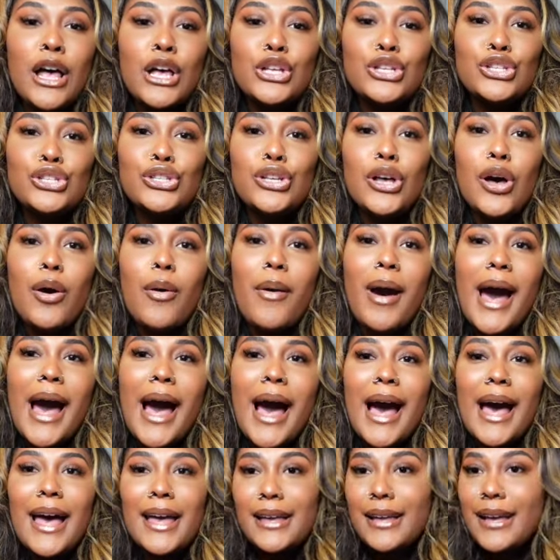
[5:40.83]
So
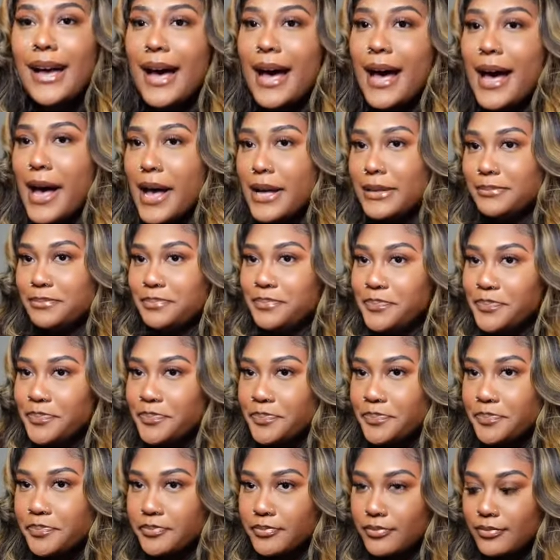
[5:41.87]

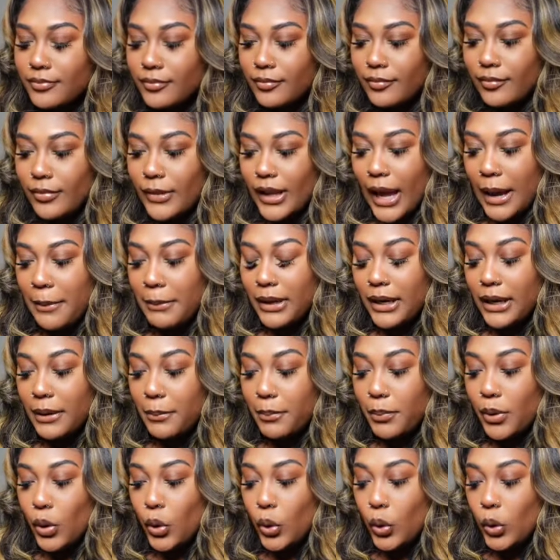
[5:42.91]
I'm going
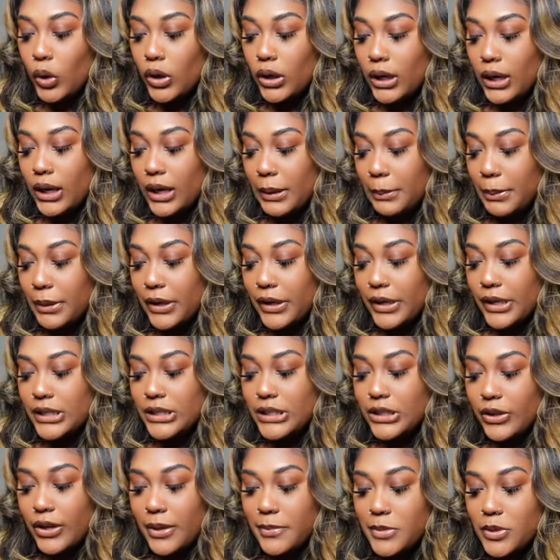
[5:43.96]
to pull up her
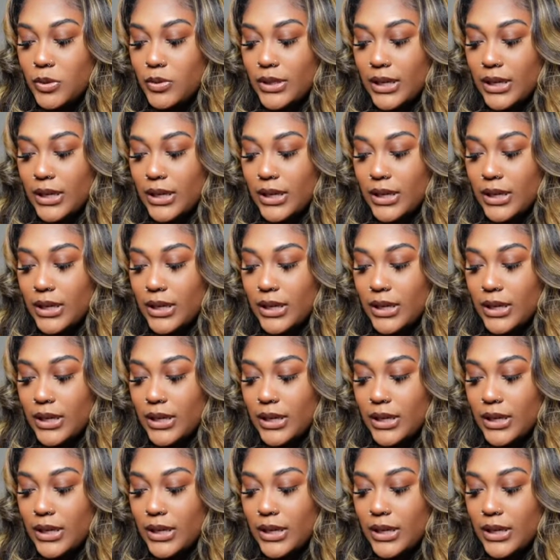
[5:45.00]
Instagram too,